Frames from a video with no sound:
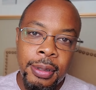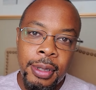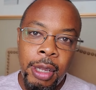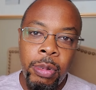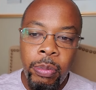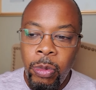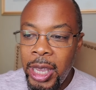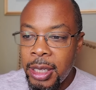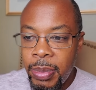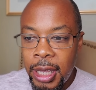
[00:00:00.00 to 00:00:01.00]
And what we
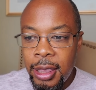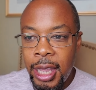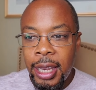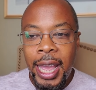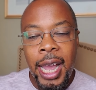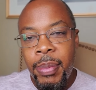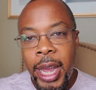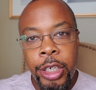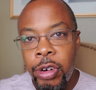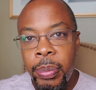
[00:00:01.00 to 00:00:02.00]
as men think, like, I'm
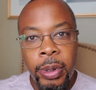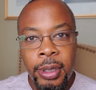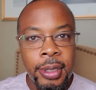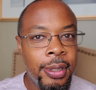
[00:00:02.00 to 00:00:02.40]
not tripping.